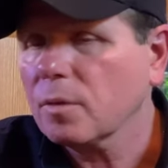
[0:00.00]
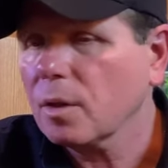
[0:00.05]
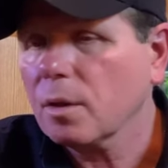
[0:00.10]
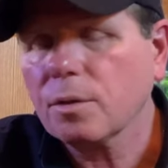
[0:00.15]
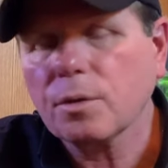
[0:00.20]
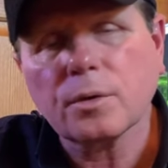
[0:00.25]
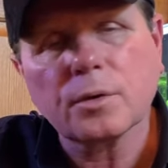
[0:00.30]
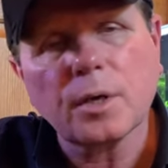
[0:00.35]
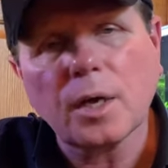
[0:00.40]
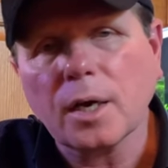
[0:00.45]

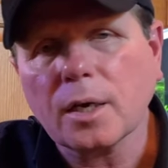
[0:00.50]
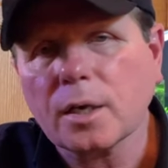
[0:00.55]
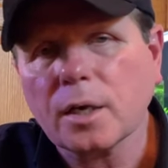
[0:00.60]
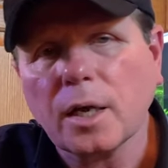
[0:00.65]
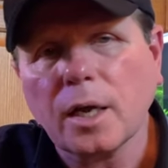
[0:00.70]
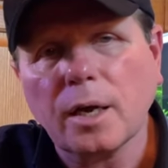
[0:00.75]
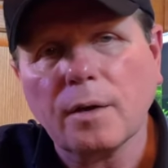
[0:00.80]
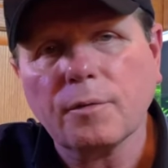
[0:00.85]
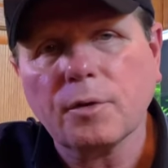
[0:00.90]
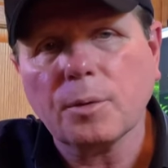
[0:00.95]
they're not going
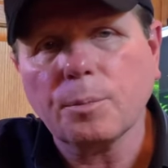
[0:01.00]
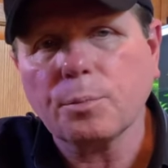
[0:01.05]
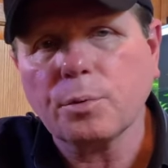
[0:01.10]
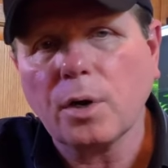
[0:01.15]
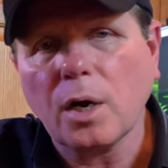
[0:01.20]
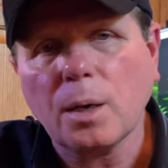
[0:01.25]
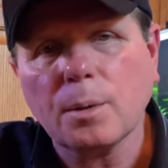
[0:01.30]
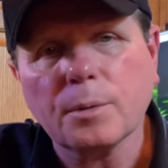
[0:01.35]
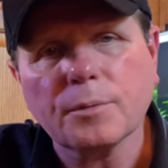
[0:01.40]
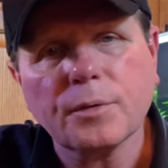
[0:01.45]
to have any
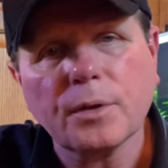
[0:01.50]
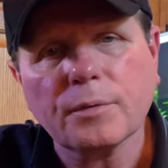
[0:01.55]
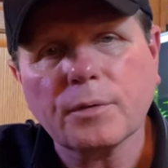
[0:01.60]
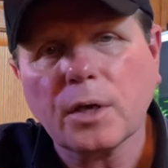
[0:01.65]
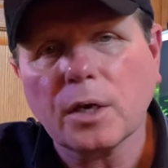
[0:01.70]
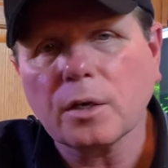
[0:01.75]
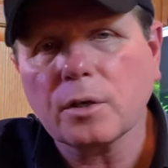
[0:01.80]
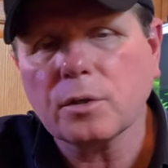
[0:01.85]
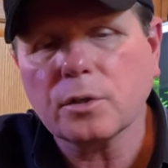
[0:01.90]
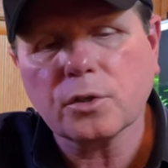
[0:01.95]
problem. If they've
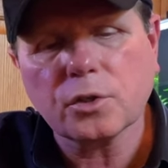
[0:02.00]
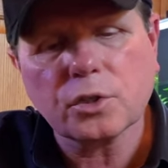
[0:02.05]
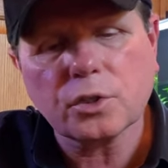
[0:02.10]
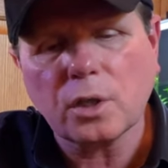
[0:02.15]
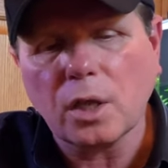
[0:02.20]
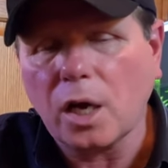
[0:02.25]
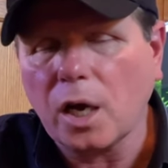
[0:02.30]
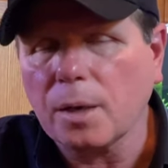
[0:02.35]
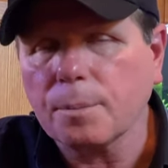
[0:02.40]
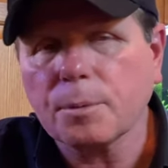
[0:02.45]
got a good
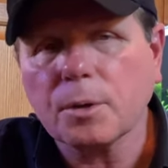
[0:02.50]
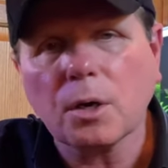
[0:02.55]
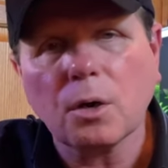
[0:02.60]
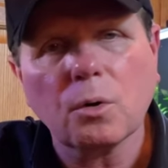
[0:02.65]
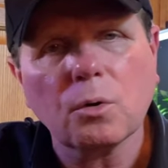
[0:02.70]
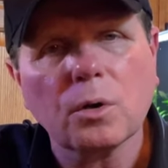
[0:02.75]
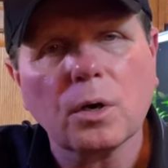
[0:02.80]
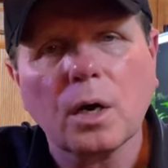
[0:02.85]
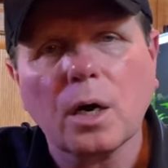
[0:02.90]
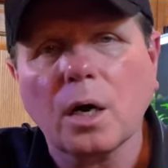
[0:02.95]
slime
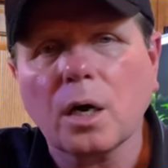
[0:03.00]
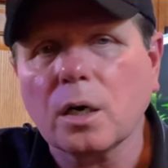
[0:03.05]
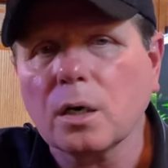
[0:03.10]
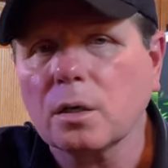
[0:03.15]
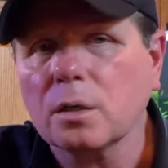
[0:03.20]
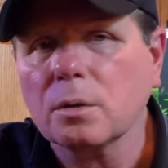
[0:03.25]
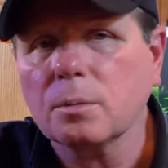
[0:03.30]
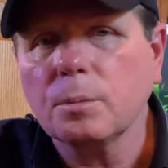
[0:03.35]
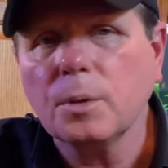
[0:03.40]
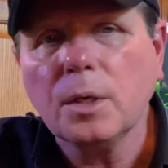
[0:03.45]
coat on
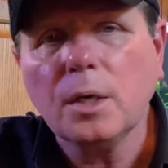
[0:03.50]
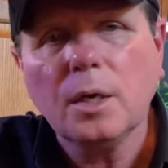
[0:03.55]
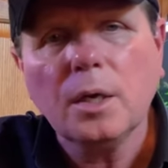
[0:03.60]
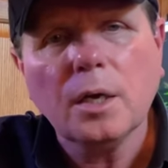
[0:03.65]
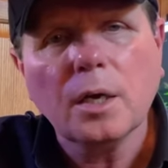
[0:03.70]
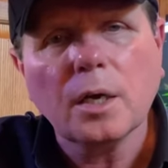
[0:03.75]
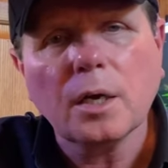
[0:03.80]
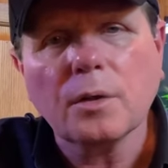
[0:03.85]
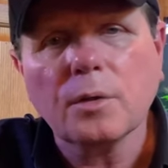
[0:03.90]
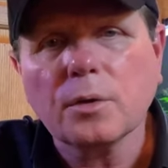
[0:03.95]
them
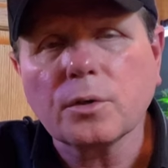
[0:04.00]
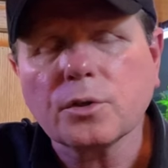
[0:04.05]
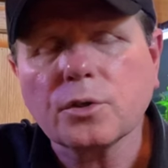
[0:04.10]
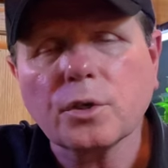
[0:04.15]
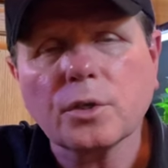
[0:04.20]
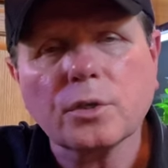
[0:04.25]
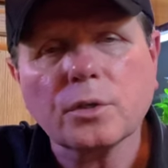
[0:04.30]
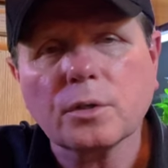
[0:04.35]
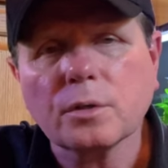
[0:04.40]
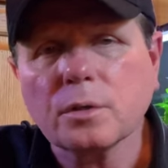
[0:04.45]
and they're
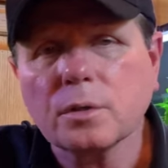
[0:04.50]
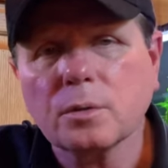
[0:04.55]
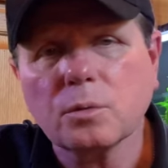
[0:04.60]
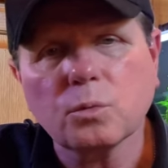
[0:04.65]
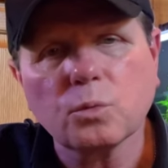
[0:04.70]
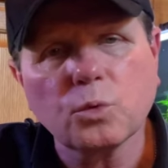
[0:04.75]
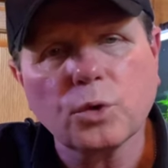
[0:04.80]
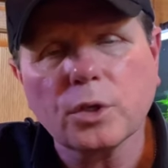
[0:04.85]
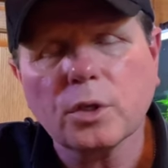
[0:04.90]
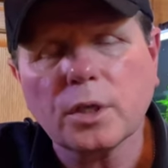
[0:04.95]
just
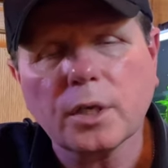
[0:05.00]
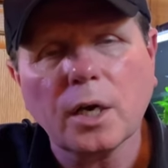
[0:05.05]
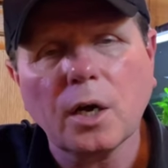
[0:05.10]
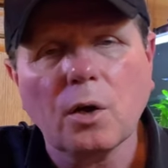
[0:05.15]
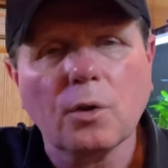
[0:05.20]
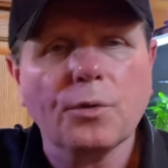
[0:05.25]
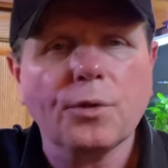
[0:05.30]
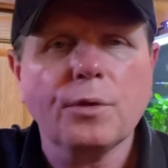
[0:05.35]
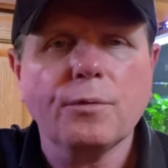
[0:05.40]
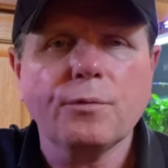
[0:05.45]
really
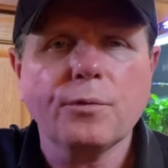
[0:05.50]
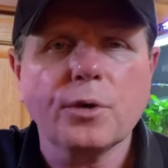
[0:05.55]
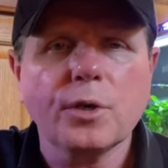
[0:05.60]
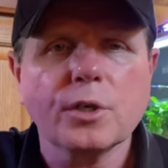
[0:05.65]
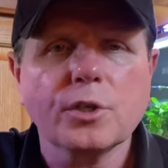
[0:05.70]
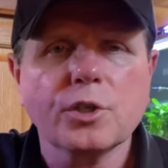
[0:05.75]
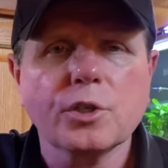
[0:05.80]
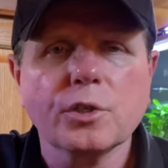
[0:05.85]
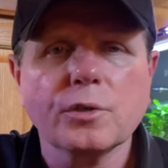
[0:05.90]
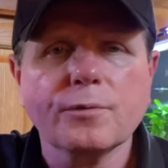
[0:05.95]
healthy
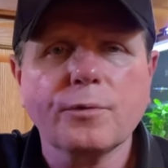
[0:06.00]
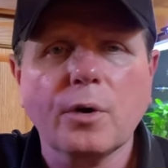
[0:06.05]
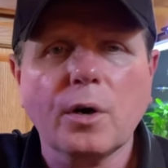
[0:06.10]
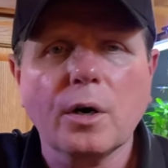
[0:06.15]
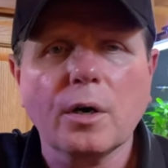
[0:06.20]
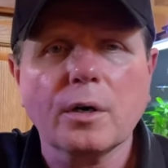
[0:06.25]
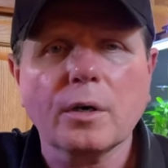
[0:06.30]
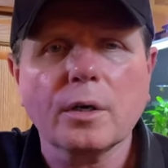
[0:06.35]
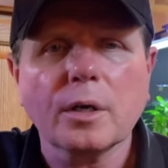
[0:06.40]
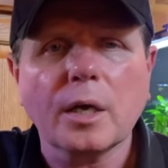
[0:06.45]
fish as
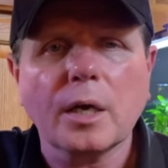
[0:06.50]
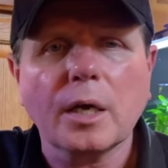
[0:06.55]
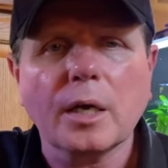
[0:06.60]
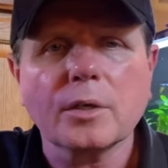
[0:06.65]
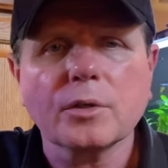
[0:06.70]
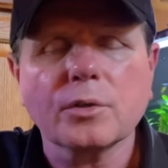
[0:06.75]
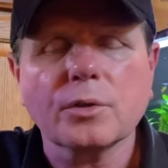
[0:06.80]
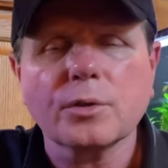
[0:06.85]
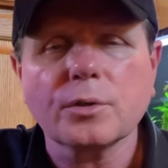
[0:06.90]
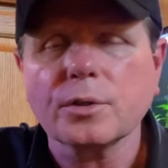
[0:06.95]
far
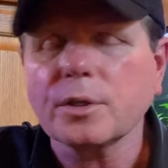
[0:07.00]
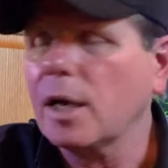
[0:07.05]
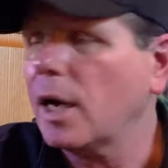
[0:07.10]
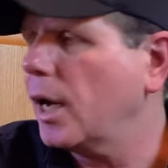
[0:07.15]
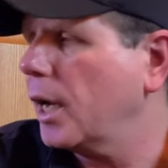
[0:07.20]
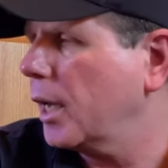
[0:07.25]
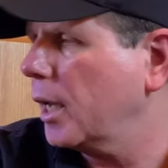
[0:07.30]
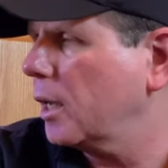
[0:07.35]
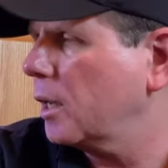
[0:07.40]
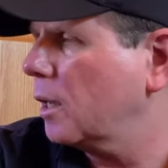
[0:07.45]
as their
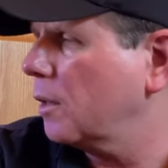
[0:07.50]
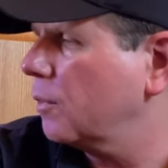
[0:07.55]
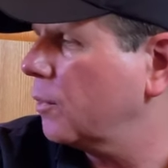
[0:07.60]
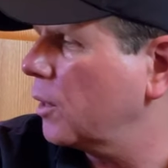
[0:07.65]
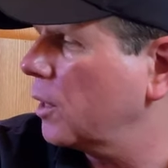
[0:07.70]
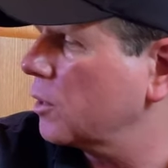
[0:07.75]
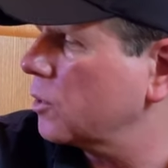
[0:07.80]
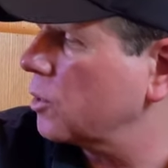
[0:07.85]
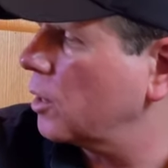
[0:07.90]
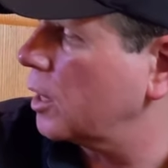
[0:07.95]
diet and
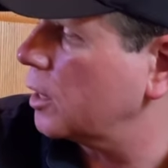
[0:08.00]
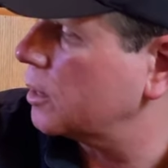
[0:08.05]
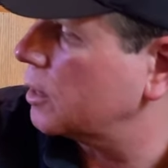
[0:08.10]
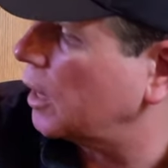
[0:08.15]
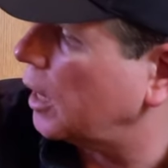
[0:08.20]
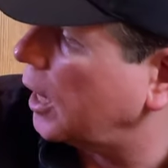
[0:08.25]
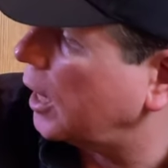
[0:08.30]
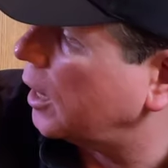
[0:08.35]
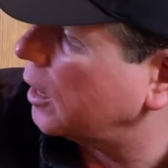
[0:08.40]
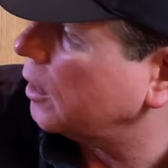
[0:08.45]
things like
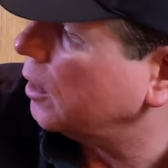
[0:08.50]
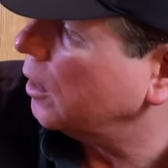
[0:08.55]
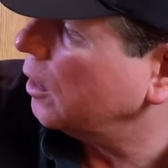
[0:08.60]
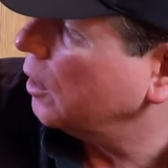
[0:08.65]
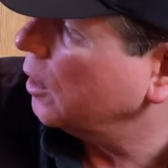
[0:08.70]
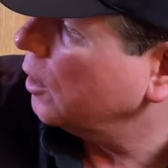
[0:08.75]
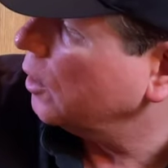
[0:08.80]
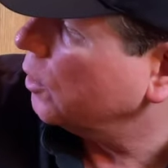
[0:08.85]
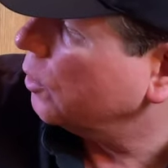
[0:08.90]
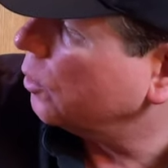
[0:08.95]
that,
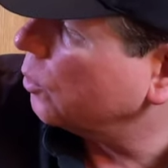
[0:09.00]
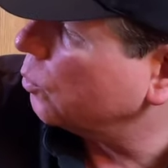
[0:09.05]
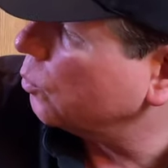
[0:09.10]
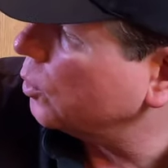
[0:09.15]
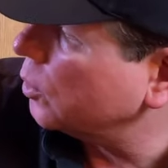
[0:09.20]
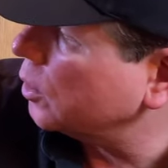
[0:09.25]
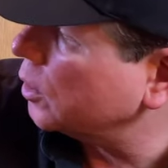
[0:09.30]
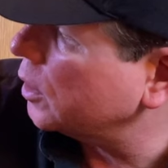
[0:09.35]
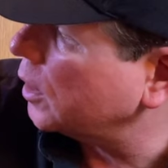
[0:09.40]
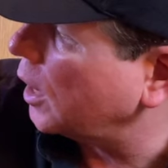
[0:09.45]
you're
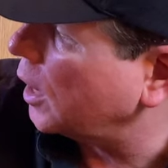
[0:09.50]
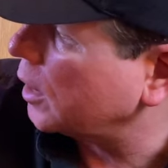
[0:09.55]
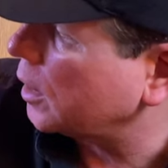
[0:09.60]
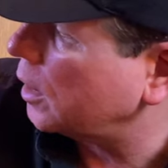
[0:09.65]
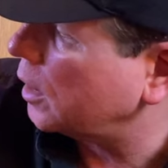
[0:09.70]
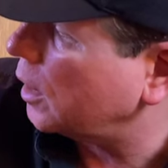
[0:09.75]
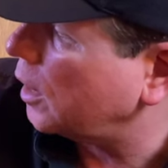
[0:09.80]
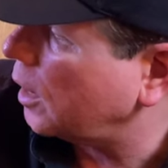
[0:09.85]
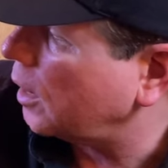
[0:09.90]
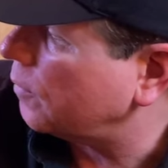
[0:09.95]
really not
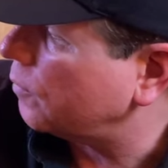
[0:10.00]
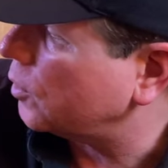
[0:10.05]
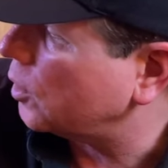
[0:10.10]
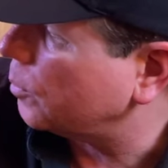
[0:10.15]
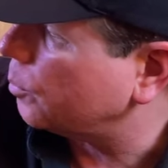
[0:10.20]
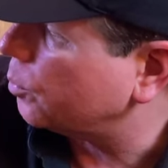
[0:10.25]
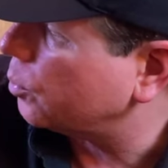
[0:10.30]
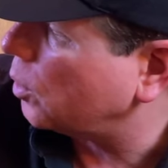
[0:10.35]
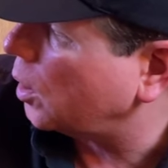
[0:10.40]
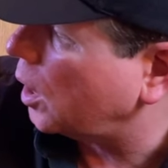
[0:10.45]
going to have any
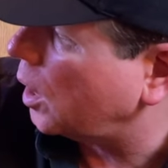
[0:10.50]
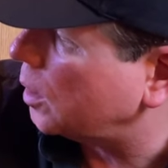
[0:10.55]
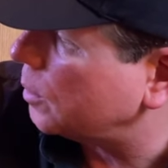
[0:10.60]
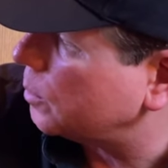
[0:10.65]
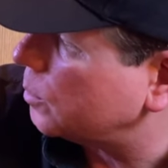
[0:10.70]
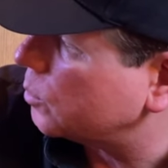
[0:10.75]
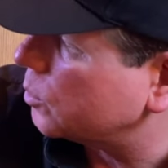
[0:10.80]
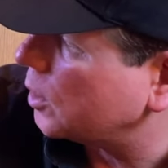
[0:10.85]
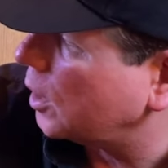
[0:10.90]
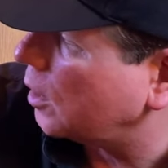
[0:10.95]

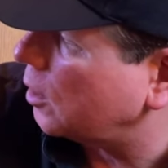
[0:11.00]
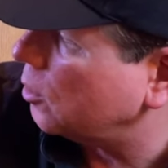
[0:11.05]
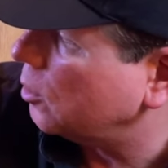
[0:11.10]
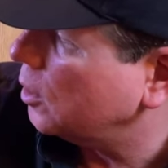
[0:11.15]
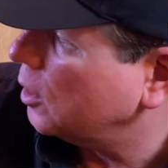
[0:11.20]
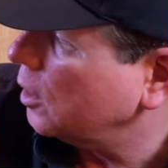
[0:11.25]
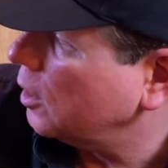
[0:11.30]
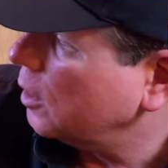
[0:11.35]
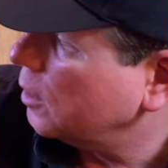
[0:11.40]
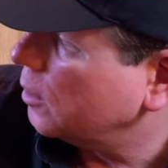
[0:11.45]
problems. Now,
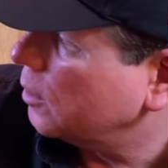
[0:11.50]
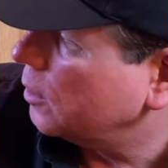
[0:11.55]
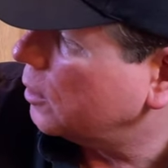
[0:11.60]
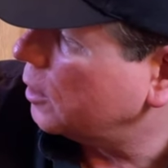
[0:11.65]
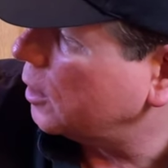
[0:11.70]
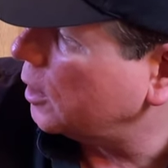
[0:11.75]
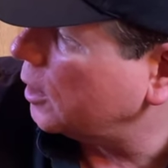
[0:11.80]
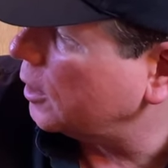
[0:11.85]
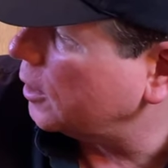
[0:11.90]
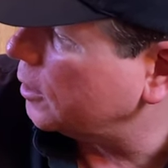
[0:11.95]

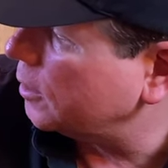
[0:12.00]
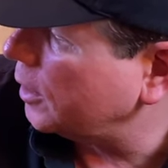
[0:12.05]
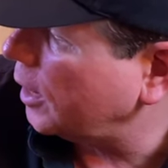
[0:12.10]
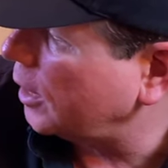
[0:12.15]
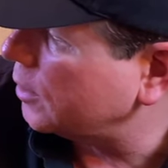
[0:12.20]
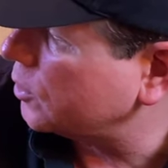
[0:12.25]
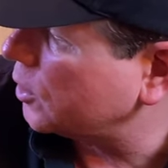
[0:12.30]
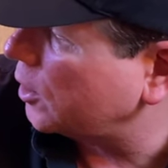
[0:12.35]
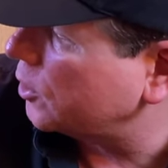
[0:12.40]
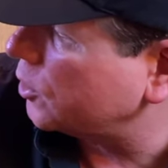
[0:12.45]
as I